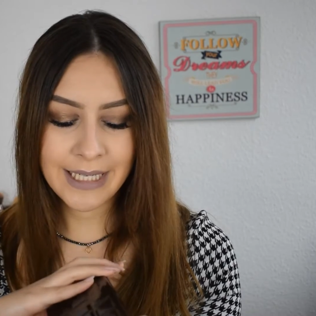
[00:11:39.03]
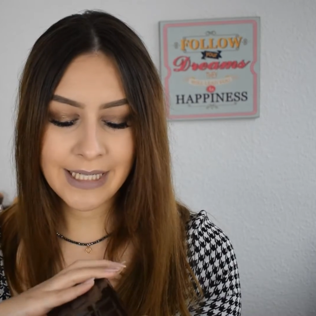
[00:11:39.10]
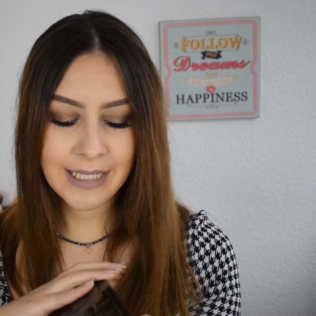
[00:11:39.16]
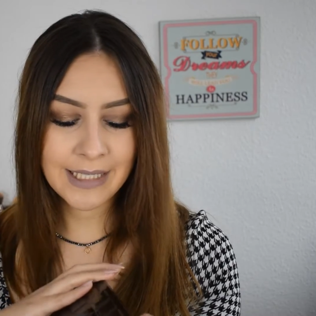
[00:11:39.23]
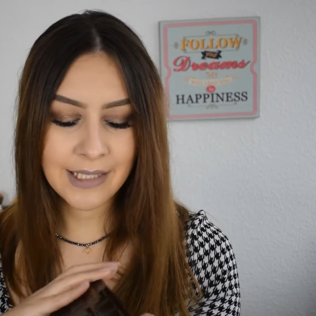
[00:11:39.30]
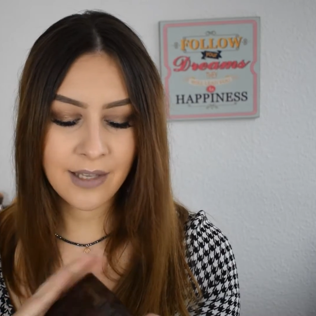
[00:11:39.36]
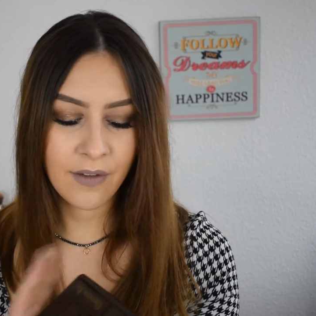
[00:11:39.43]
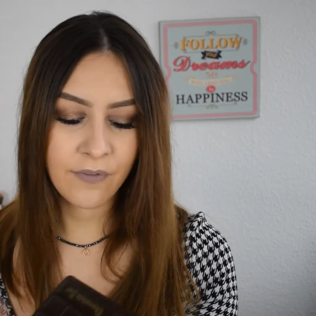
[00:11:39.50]

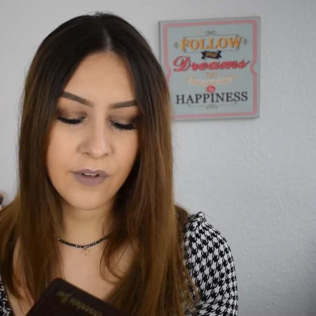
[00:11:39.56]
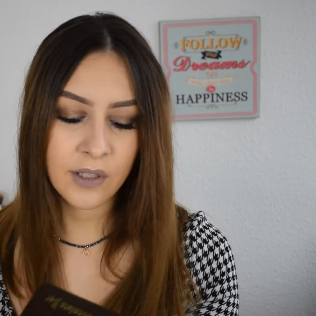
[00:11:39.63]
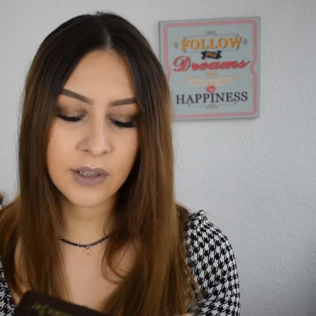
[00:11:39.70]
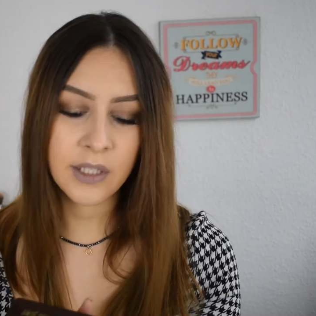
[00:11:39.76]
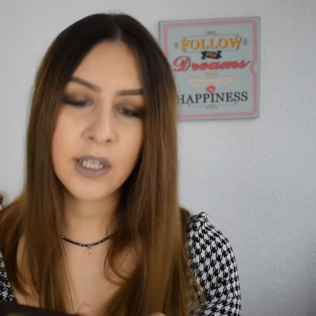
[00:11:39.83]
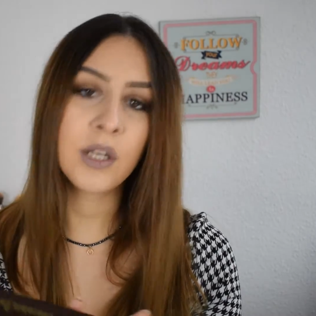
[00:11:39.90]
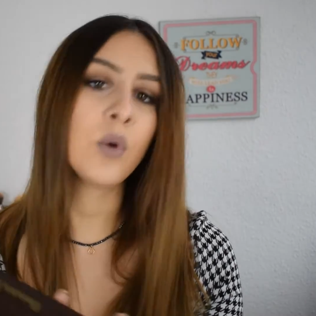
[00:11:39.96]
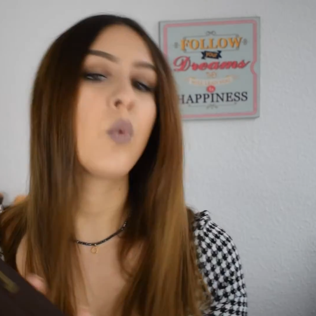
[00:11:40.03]
It's
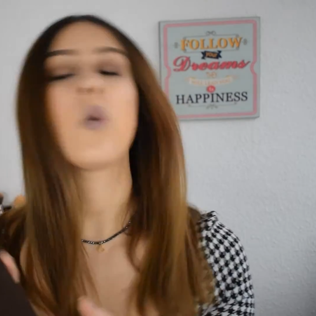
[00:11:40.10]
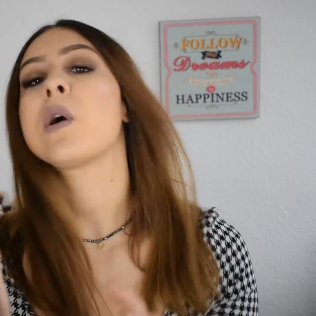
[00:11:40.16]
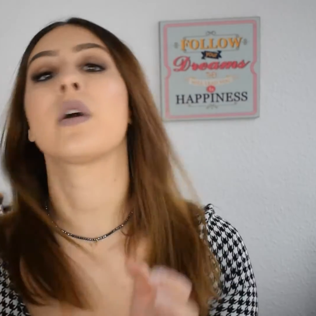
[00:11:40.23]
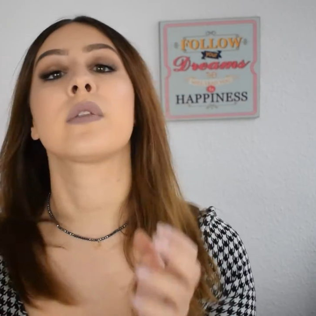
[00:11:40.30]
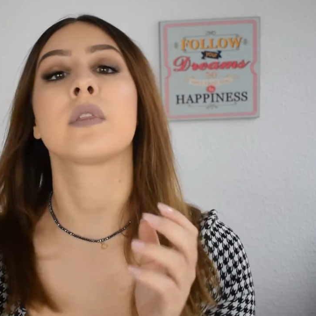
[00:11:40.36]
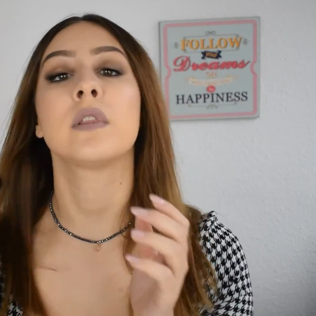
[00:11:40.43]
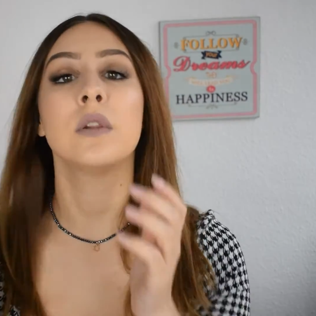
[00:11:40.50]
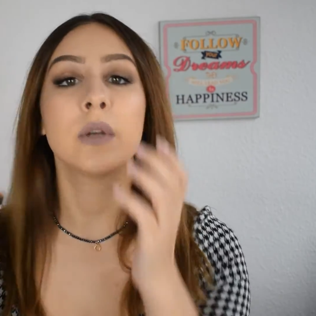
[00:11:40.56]
definitely
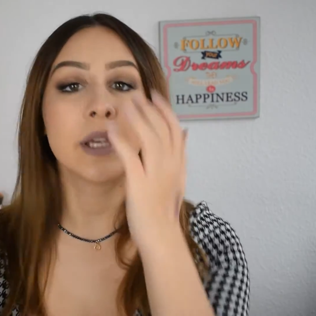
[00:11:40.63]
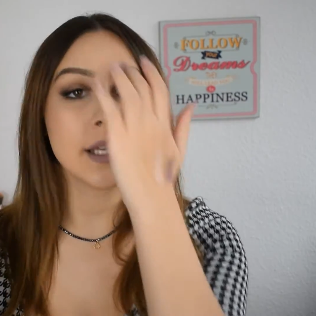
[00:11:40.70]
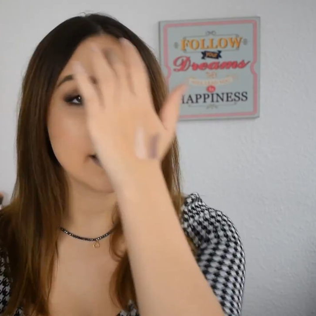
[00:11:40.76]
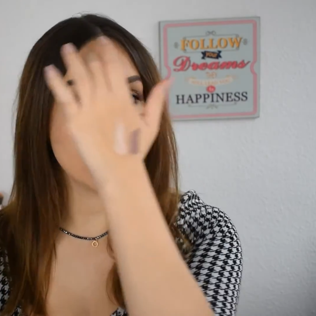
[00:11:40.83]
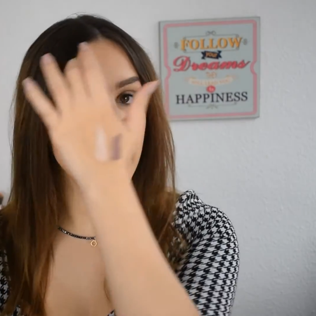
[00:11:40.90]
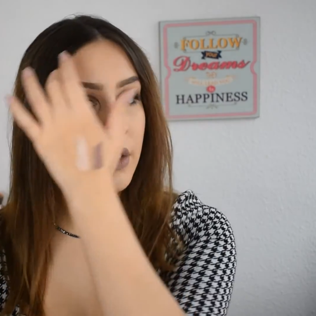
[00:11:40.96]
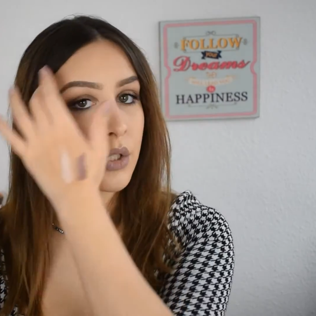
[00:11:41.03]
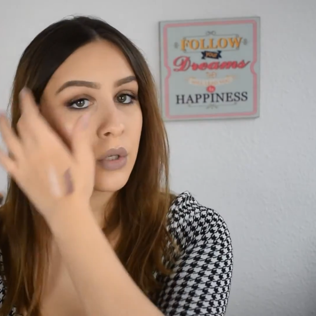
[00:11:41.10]
worth looking
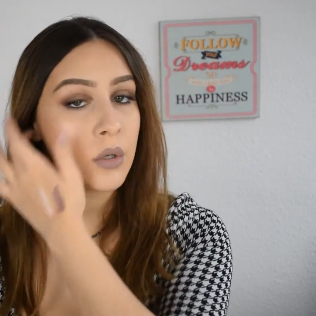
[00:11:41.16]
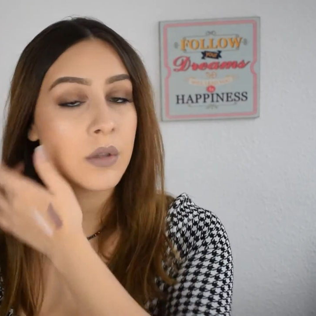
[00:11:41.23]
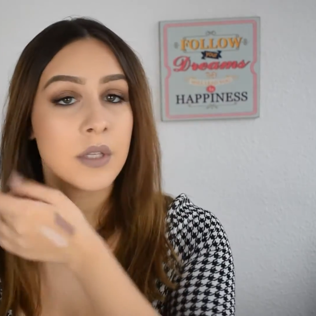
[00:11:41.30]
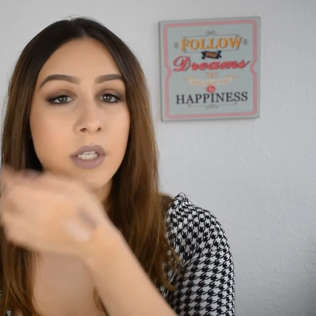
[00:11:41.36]
into.